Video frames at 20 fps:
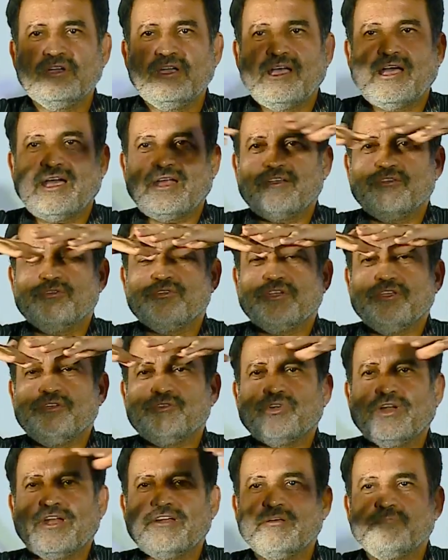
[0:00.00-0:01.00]
and you
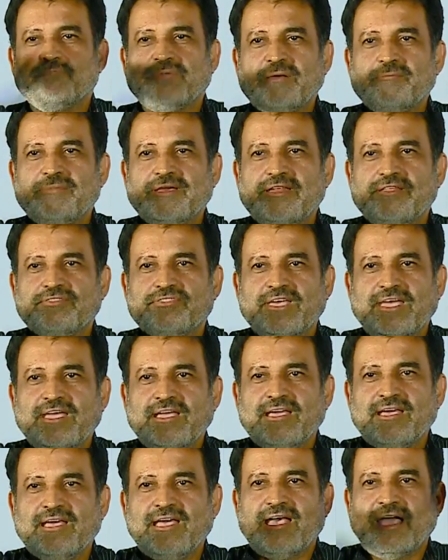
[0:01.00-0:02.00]
don't have to pay me anything,